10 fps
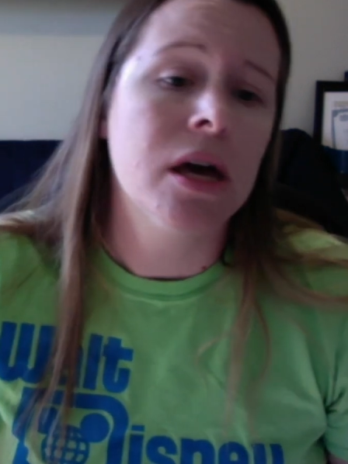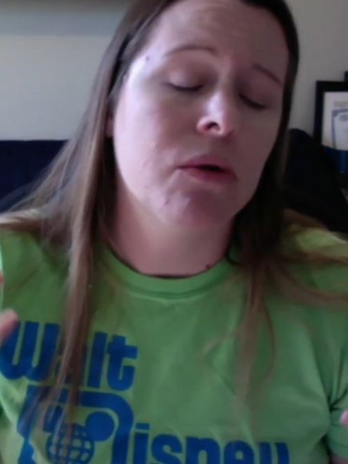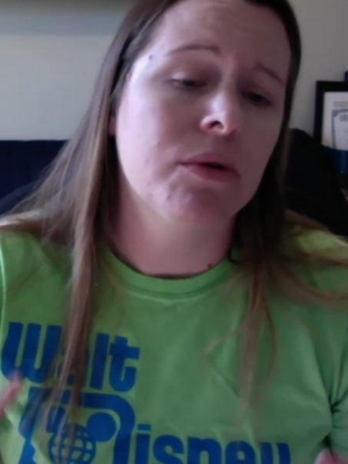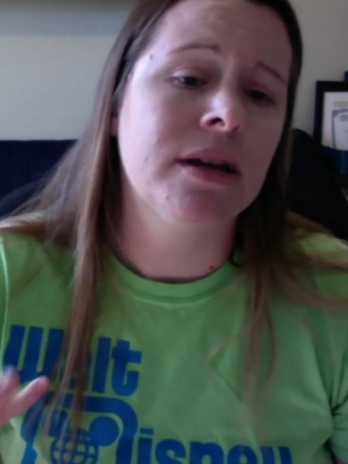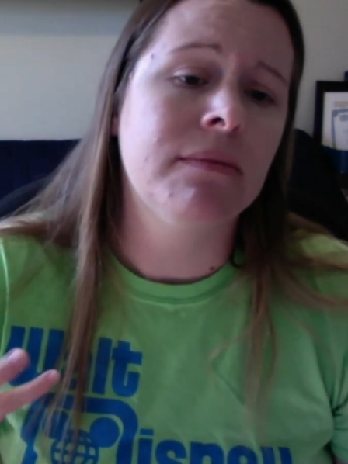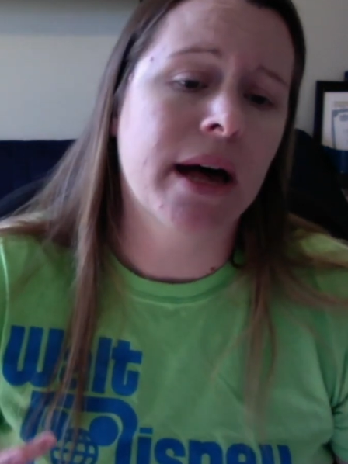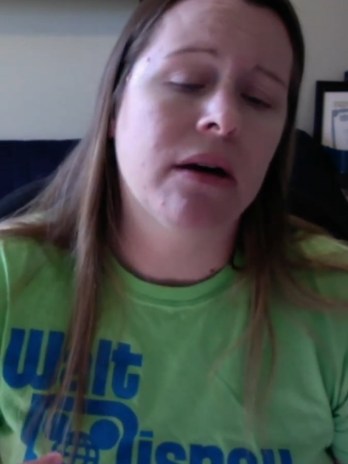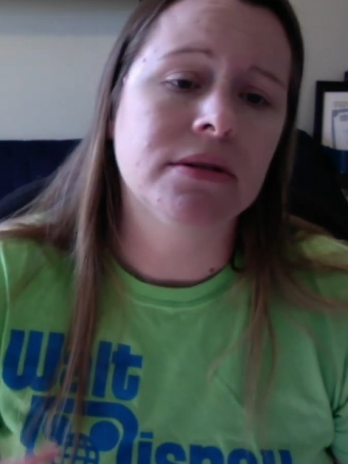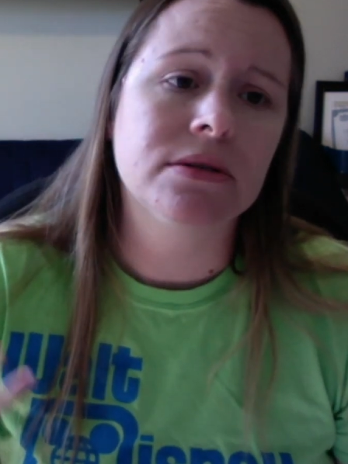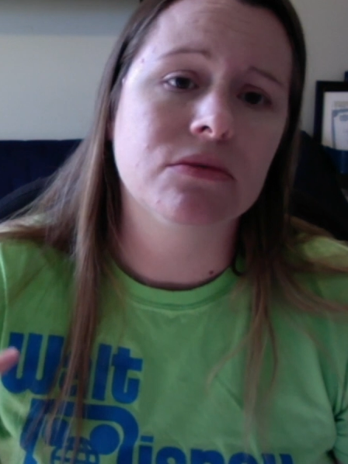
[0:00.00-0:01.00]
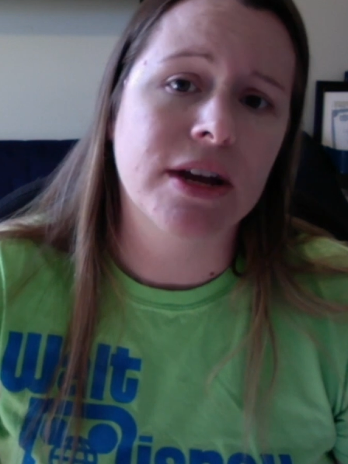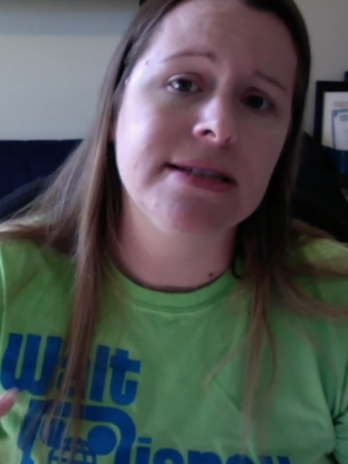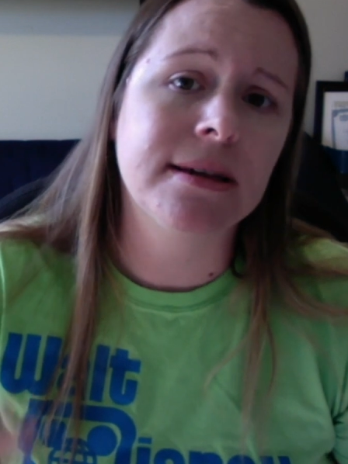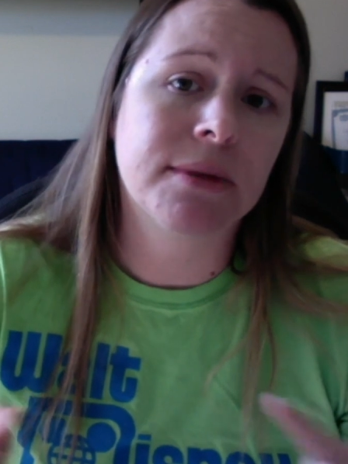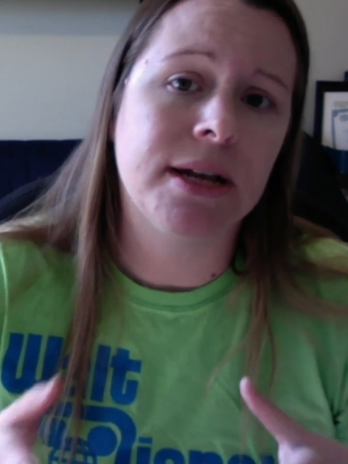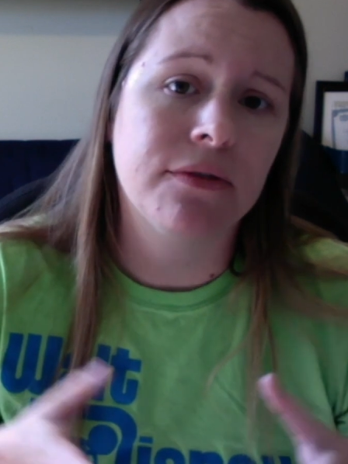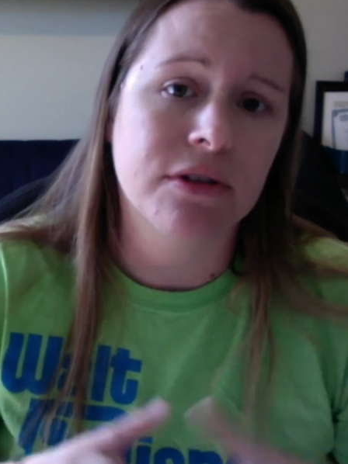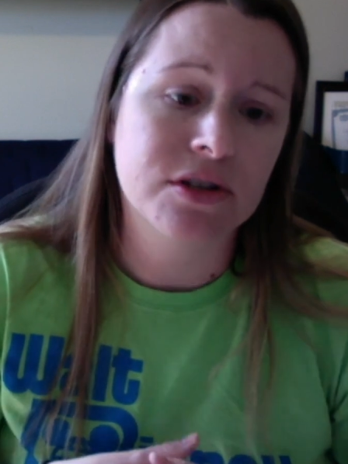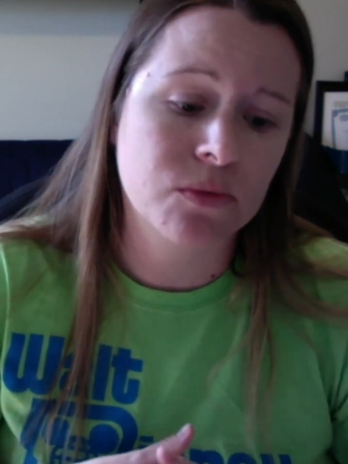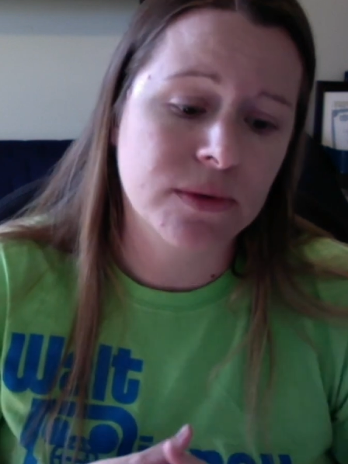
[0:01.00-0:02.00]
went about raising money for
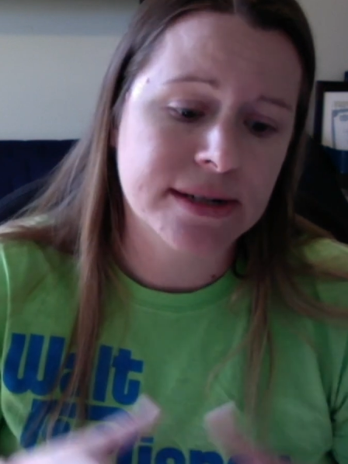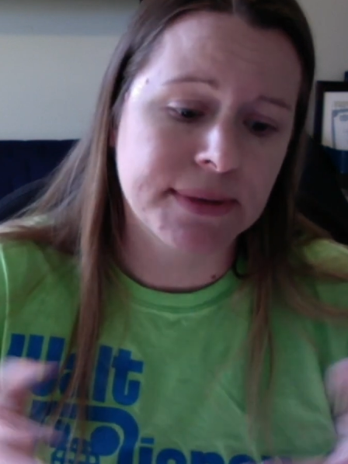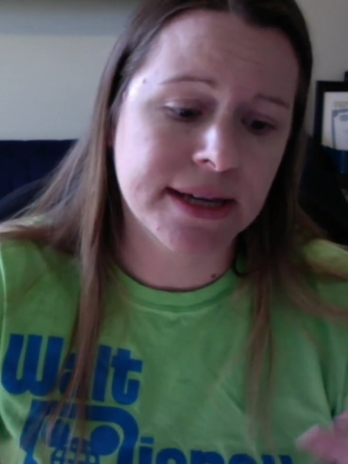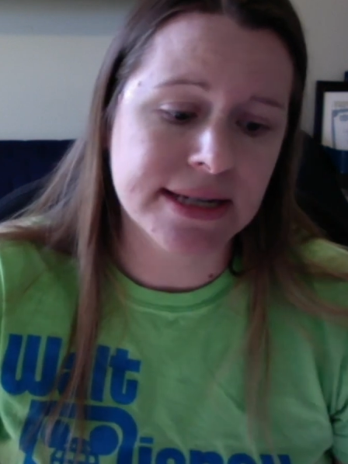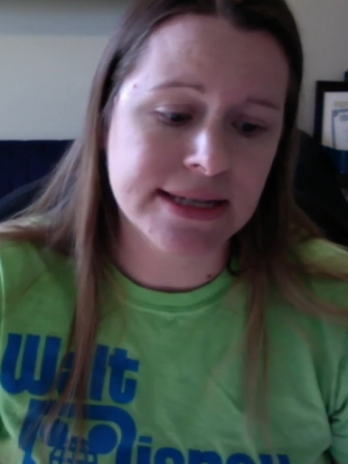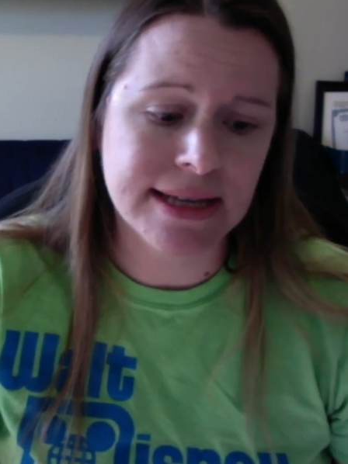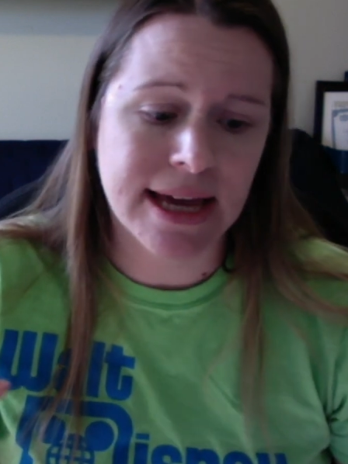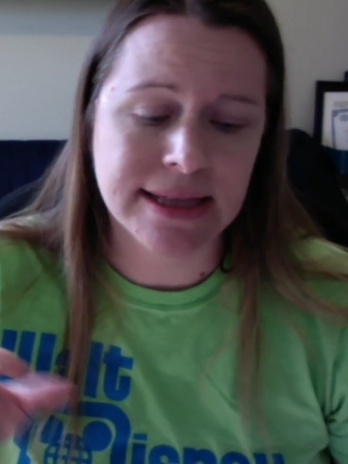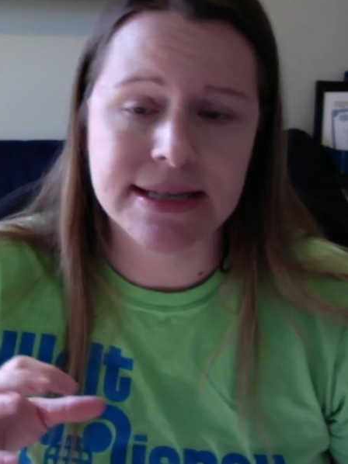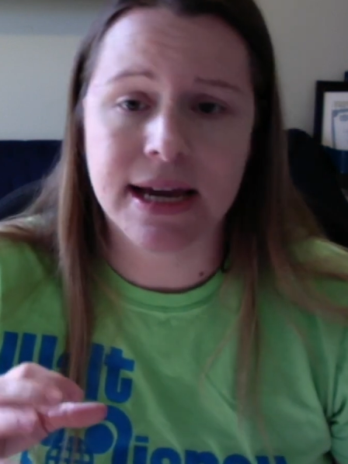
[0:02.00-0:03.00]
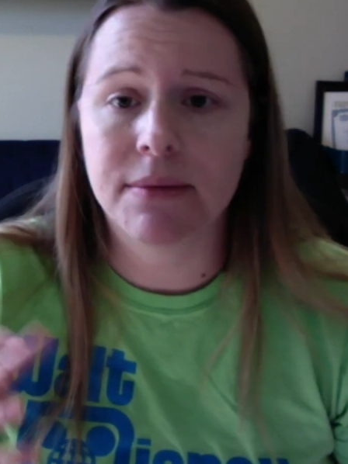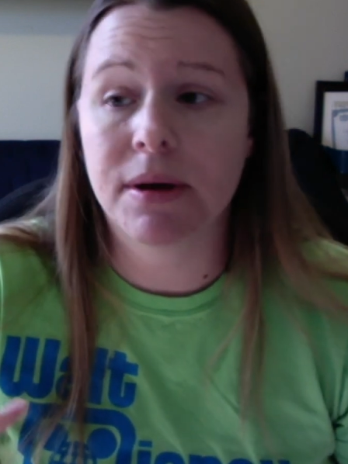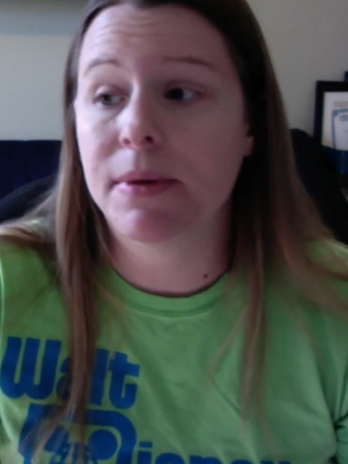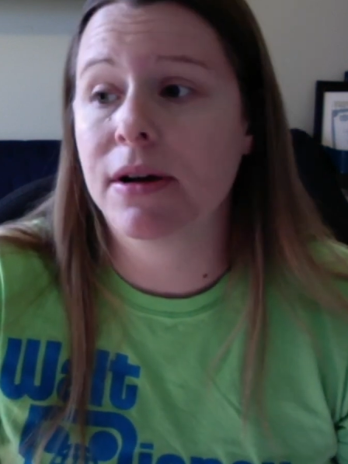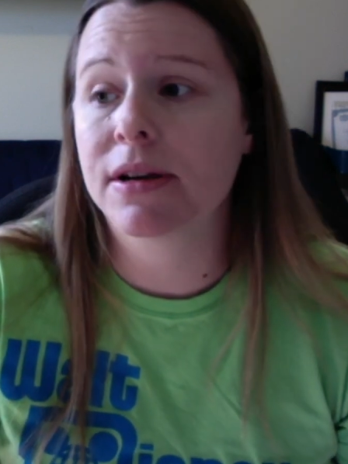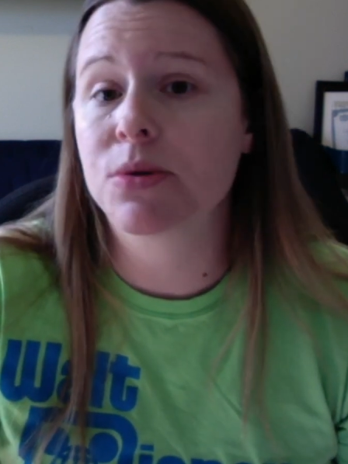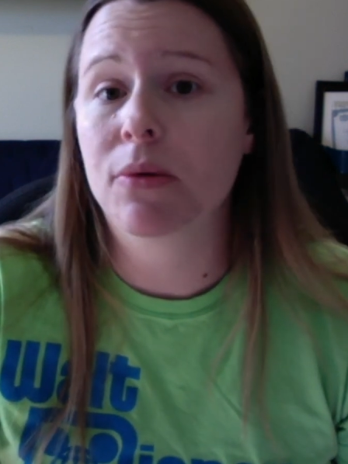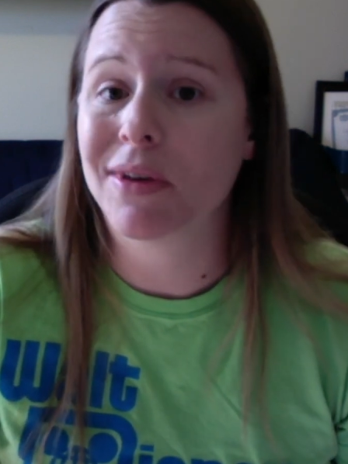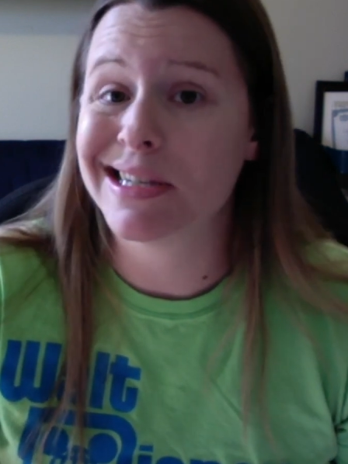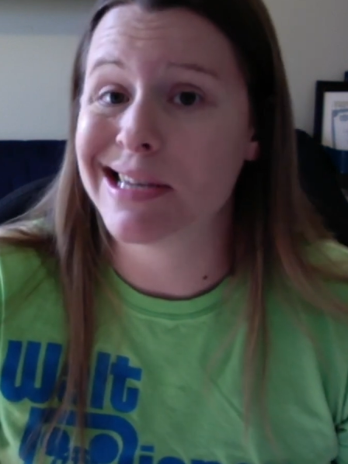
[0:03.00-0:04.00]
this war, because at the time, Americans weren't
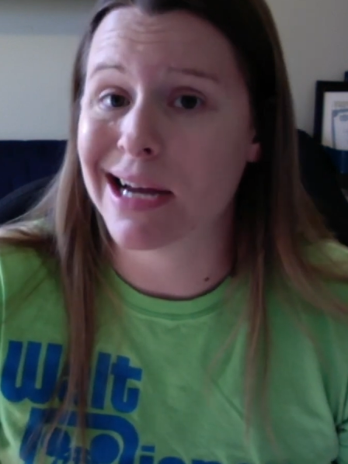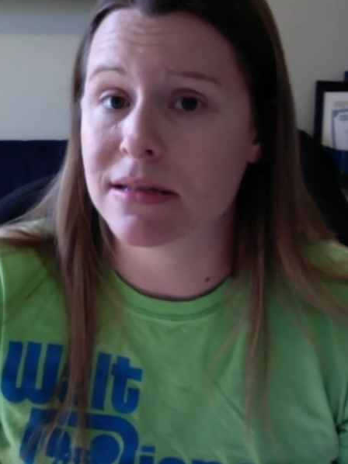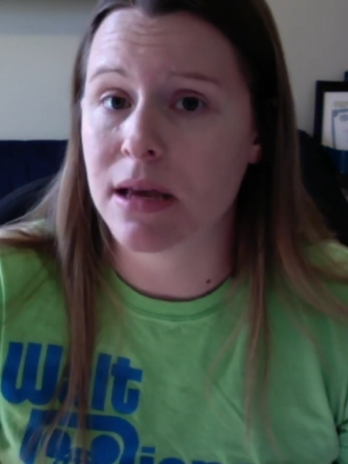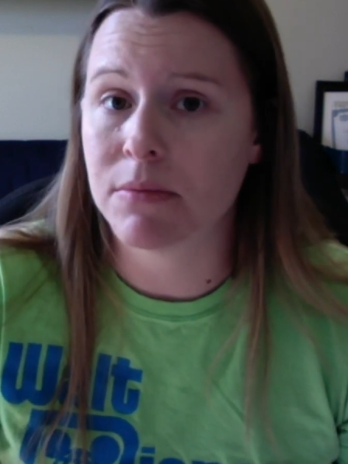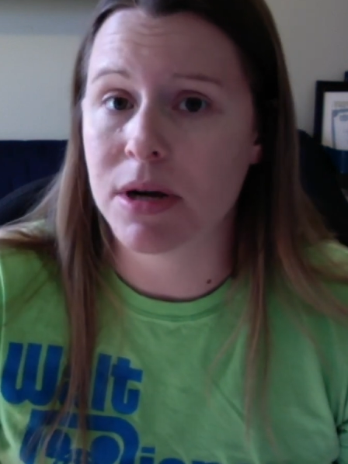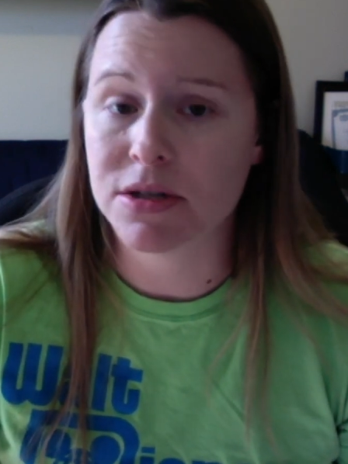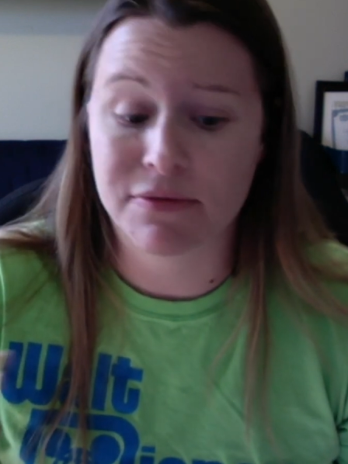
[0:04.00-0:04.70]
really taxed that much.